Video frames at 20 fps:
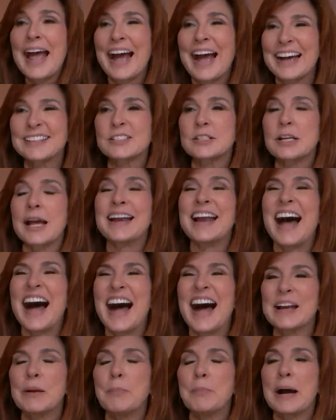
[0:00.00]
ask an
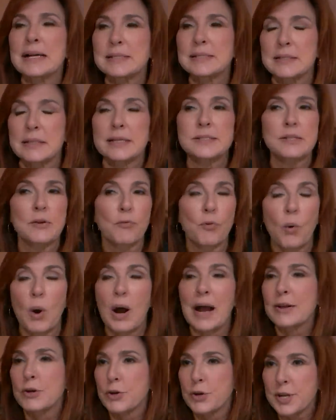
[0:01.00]
itemized list of
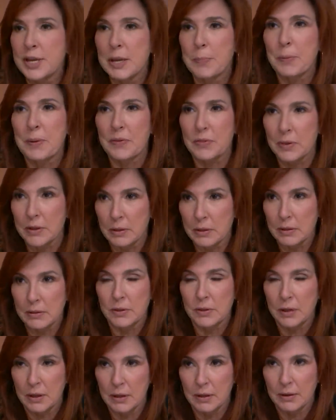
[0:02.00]
why you're keeping the,
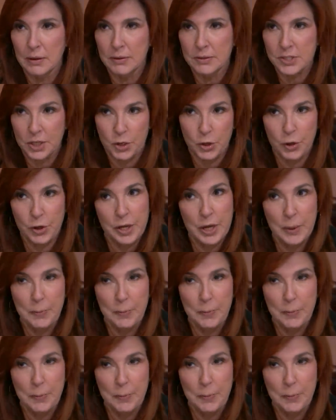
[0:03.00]
the security